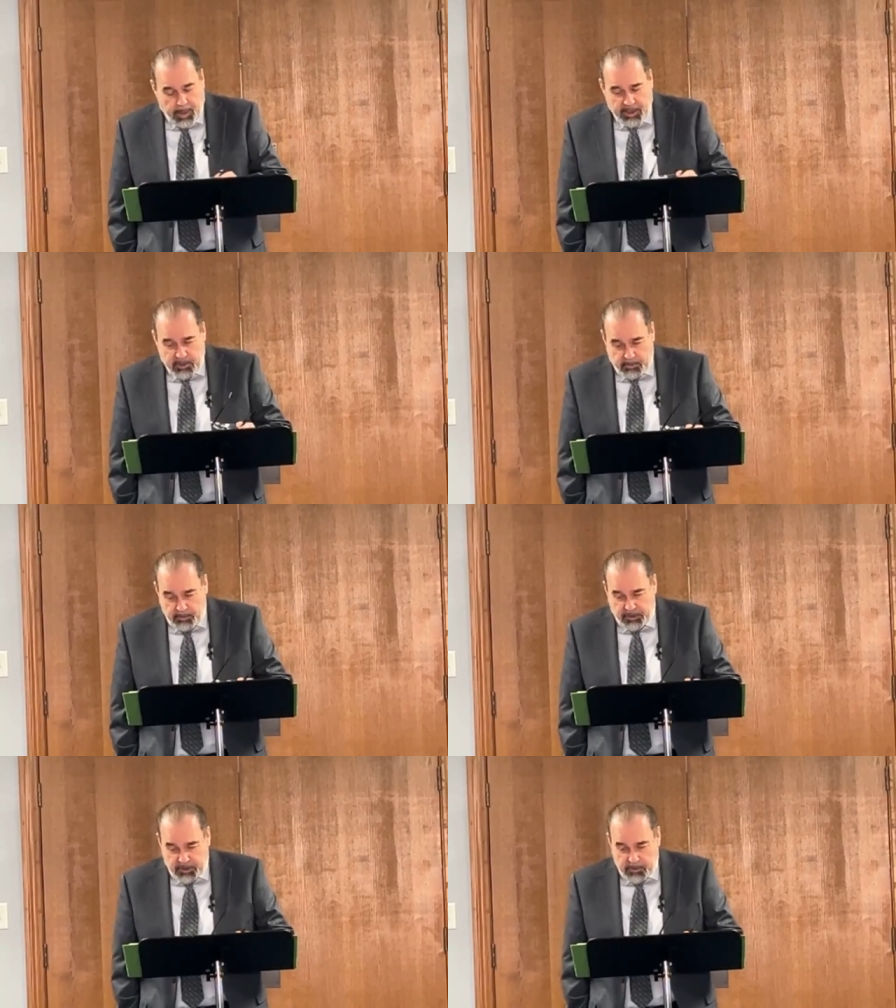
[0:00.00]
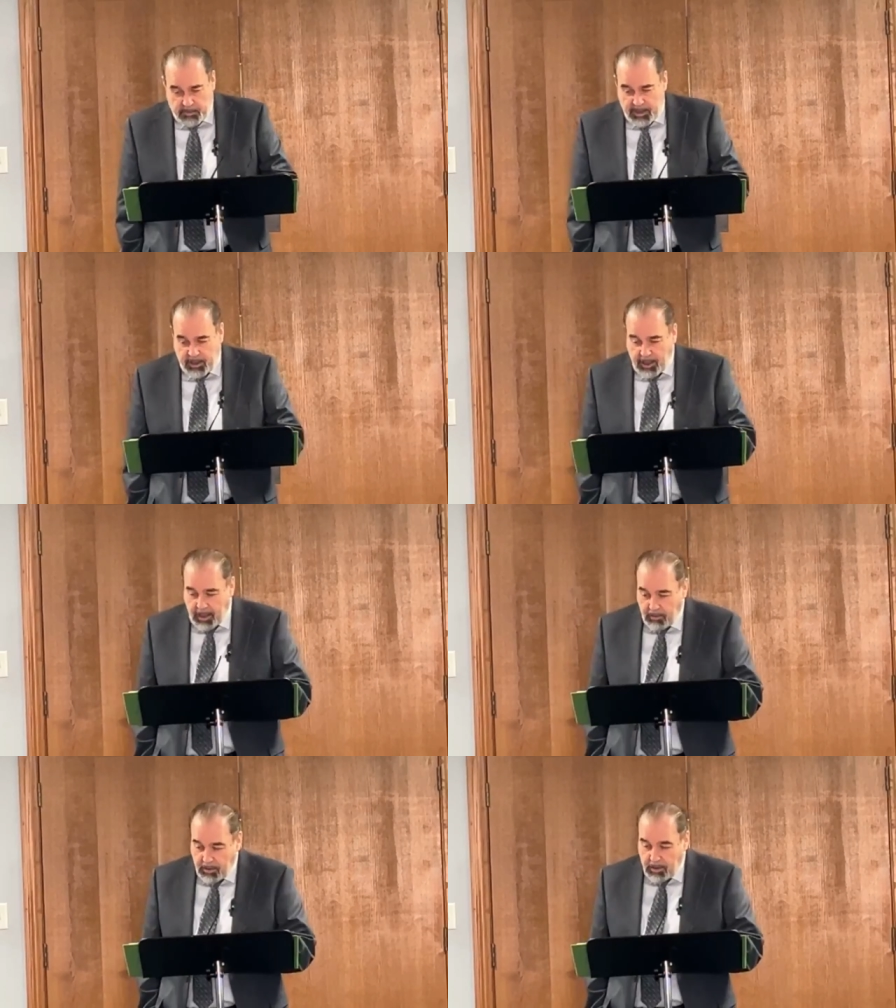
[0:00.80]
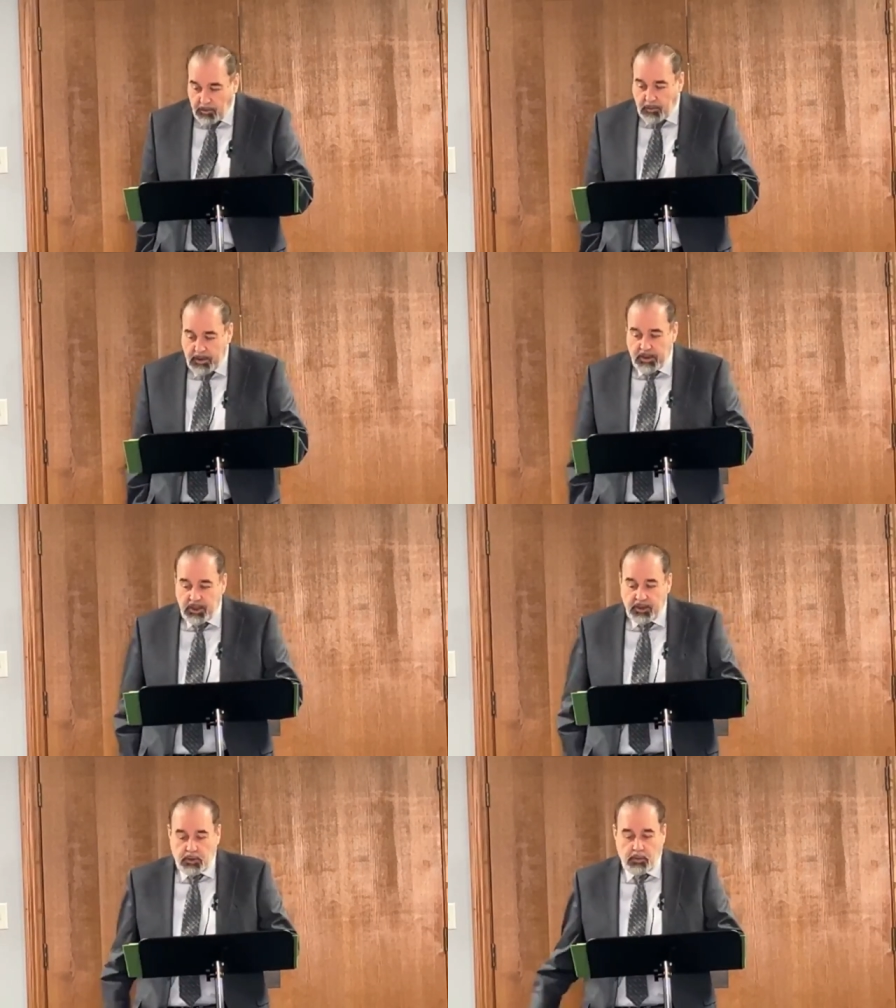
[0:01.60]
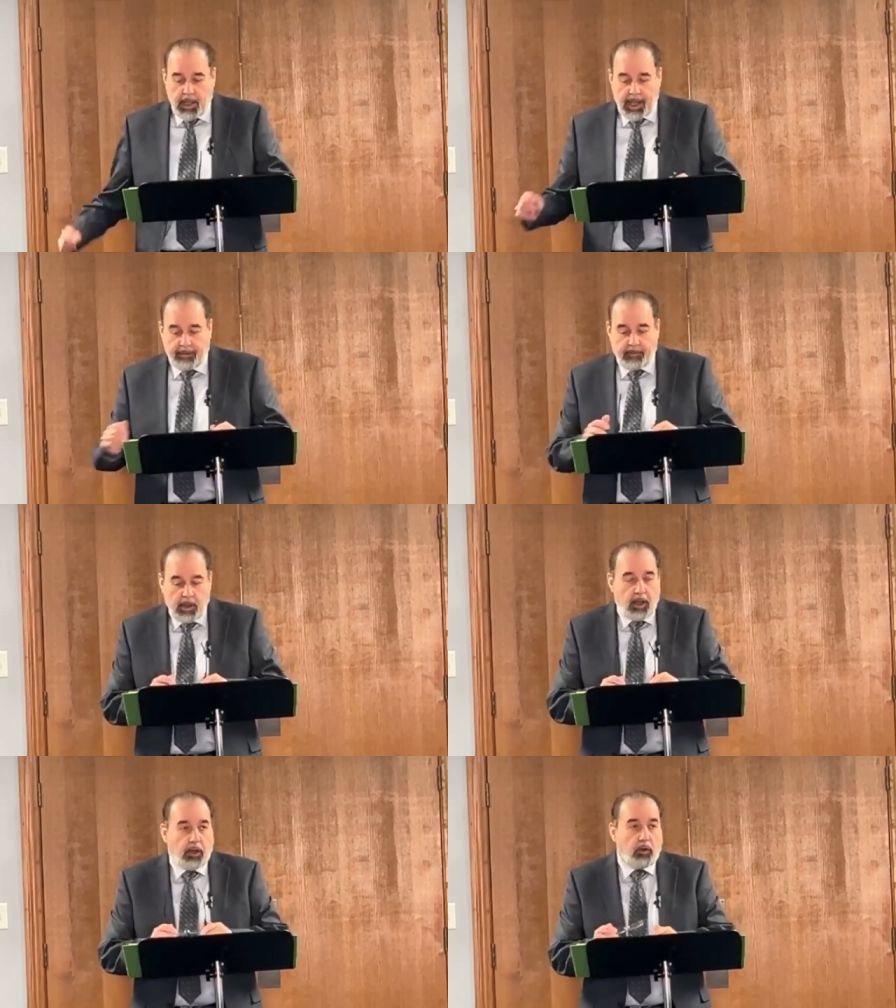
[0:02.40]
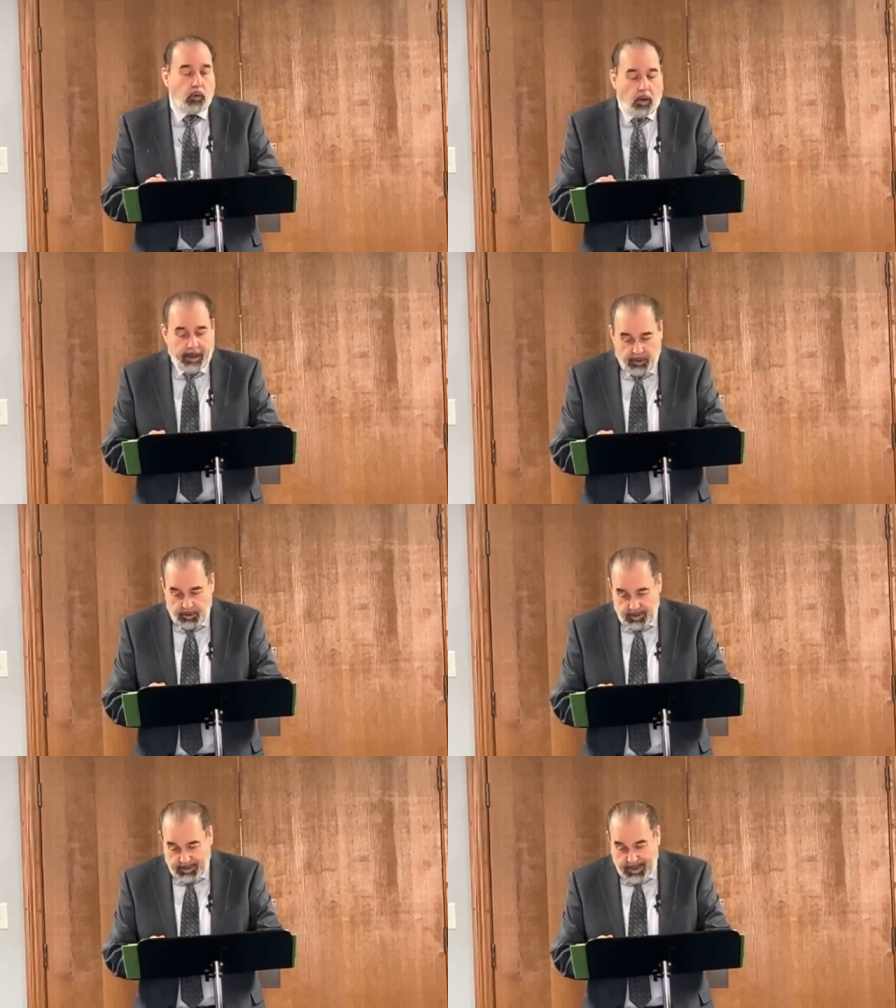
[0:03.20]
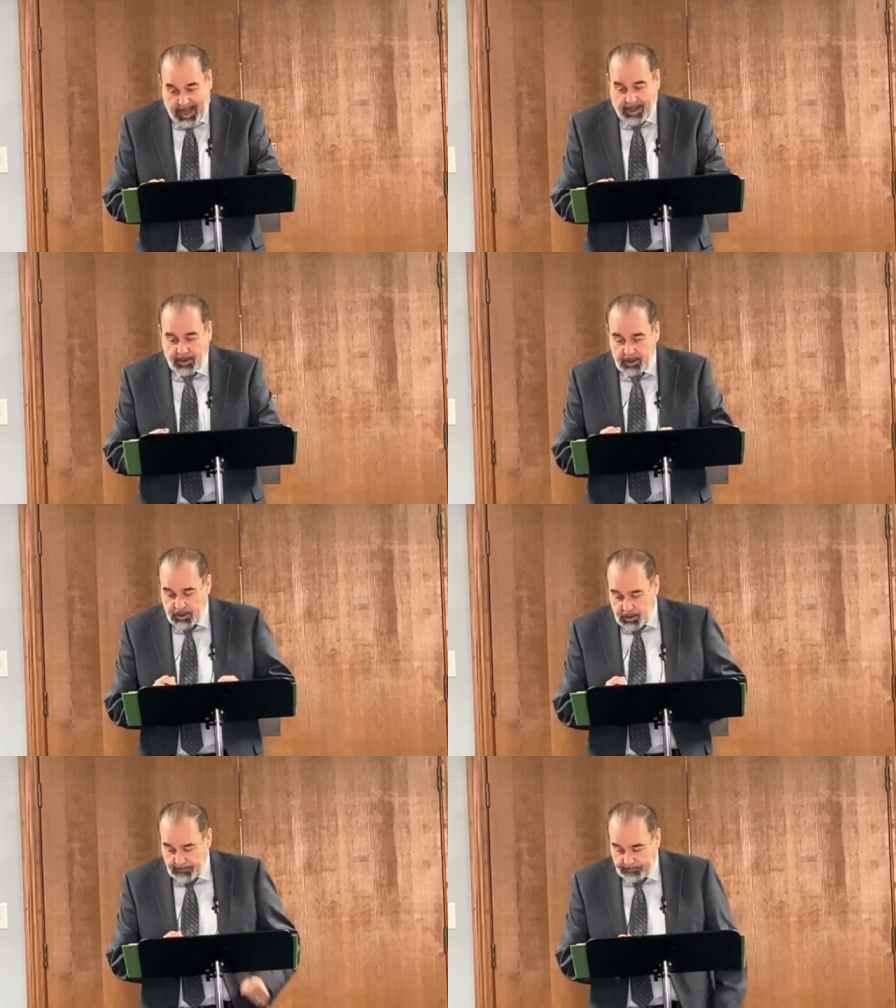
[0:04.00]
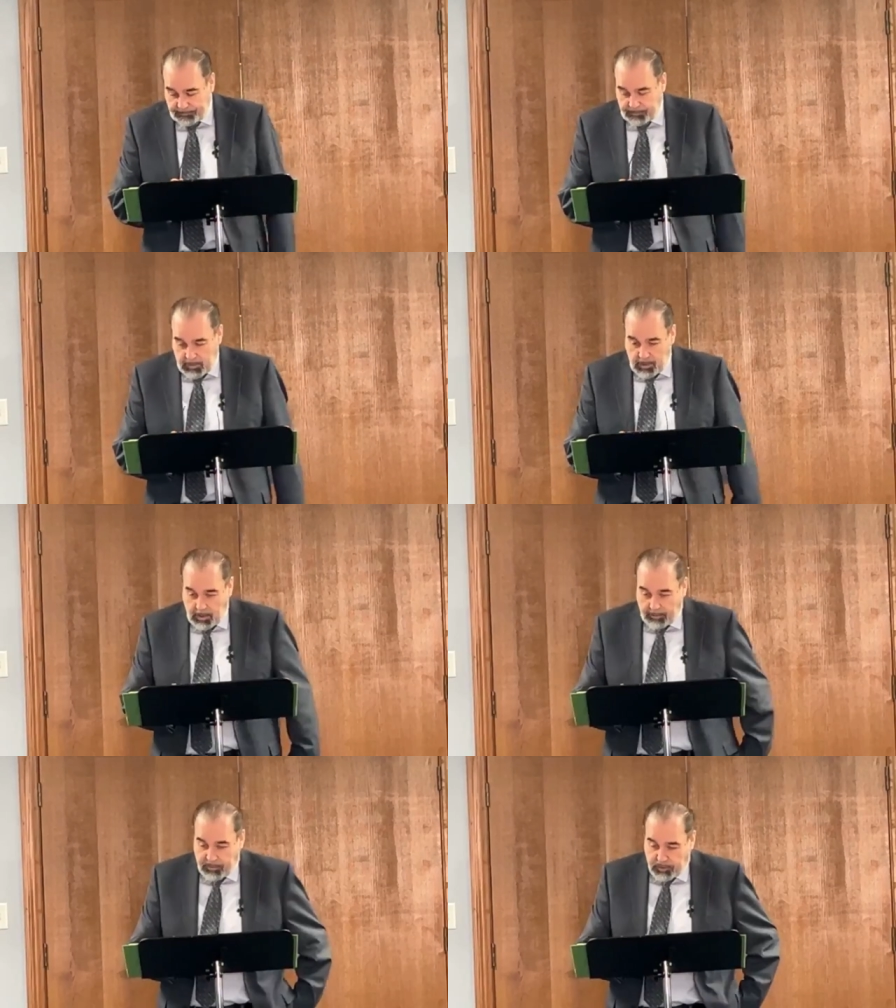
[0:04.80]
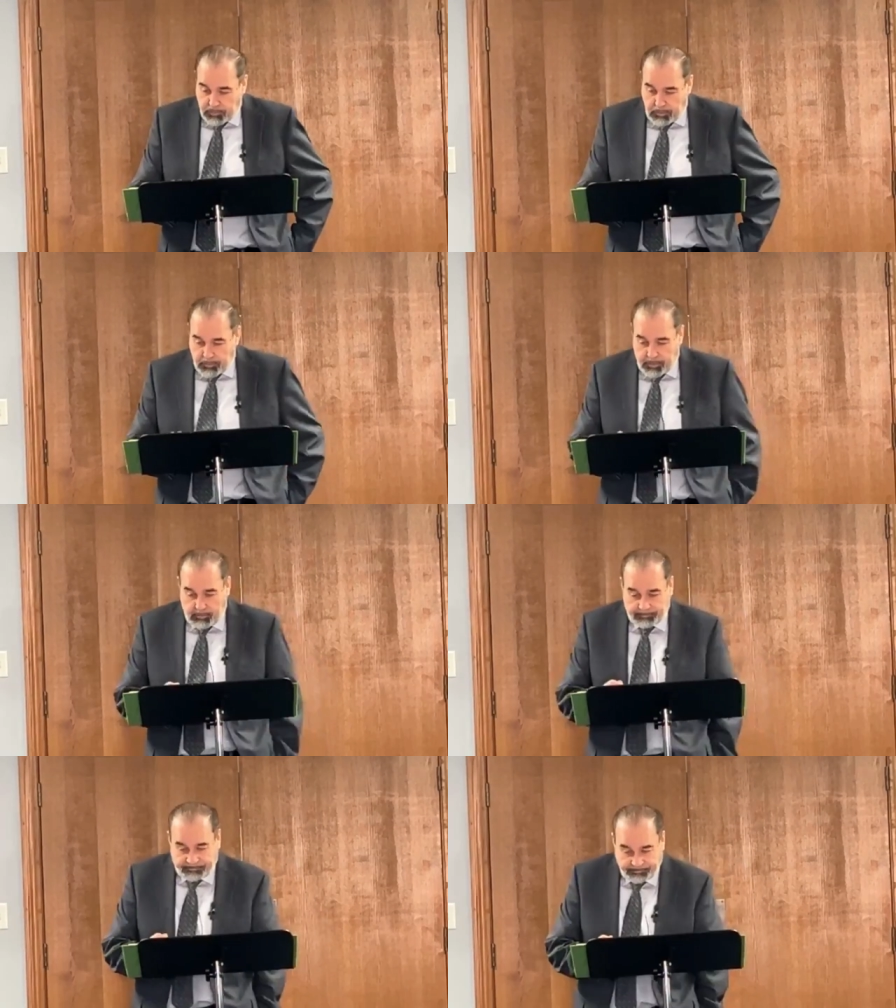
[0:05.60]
Young men, spiritually speaking, are Christians who have acquired knowledge of the truth.